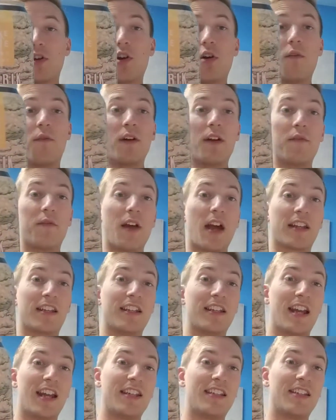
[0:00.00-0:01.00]
we go. Fun fact.
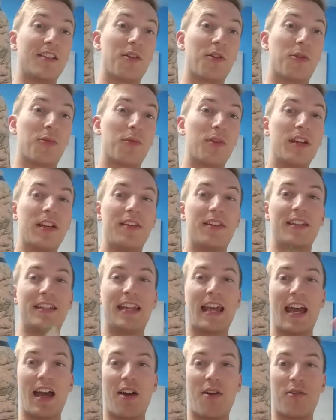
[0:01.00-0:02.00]
In 1903, the
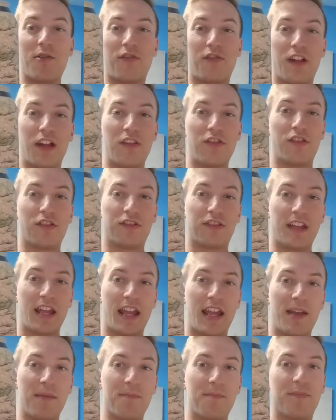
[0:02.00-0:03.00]
town changed its
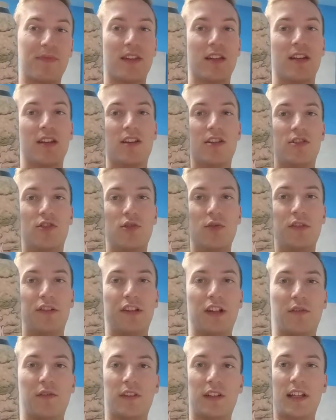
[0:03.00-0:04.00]
name to
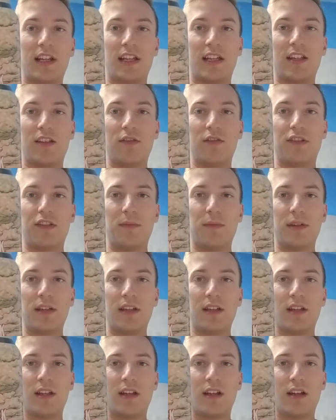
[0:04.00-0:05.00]
Sylvan Lake. It used to
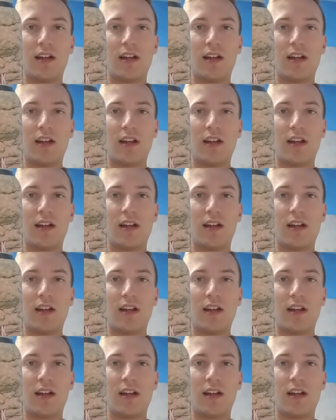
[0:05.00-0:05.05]
be